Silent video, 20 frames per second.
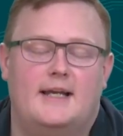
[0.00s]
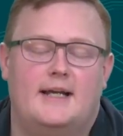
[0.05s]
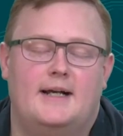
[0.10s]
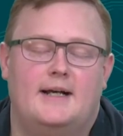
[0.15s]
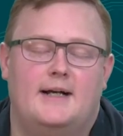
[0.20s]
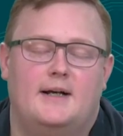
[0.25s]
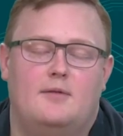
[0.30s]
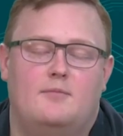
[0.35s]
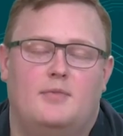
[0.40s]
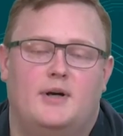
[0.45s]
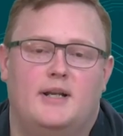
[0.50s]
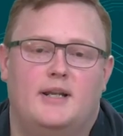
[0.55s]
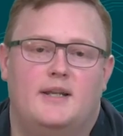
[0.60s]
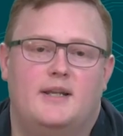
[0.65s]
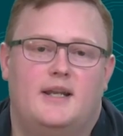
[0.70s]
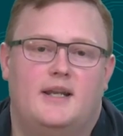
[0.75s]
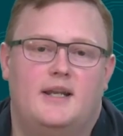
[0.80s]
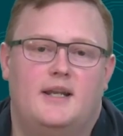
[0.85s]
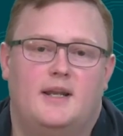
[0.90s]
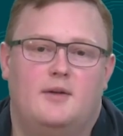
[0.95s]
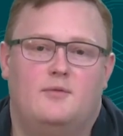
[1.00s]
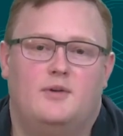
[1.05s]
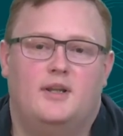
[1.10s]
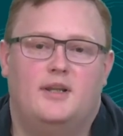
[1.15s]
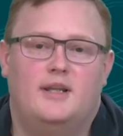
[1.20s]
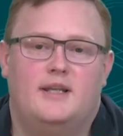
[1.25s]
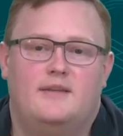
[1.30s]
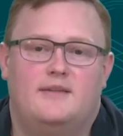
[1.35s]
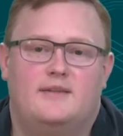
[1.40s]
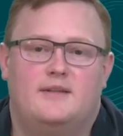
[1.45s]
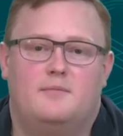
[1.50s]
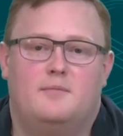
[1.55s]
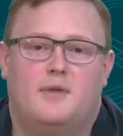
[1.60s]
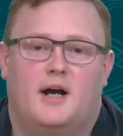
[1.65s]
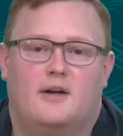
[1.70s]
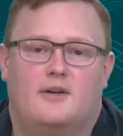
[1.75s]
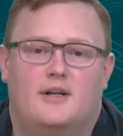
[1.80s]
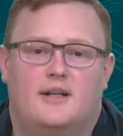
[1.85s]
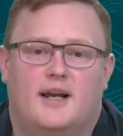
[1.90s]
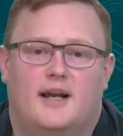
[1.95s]
But it really is
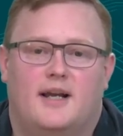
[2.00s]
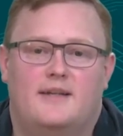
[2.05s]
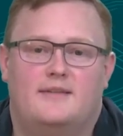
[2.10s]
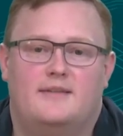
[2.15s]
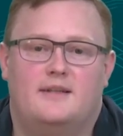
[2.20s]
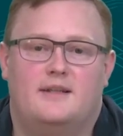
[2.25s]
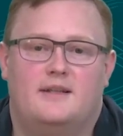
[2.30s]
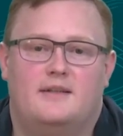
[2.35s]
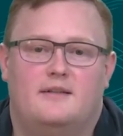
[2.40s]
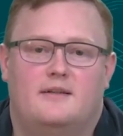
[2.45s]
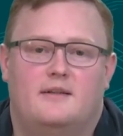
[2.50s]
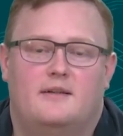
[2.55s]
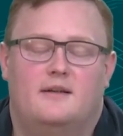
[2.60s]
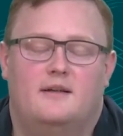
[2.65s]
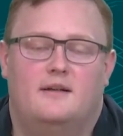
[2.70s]
democratizing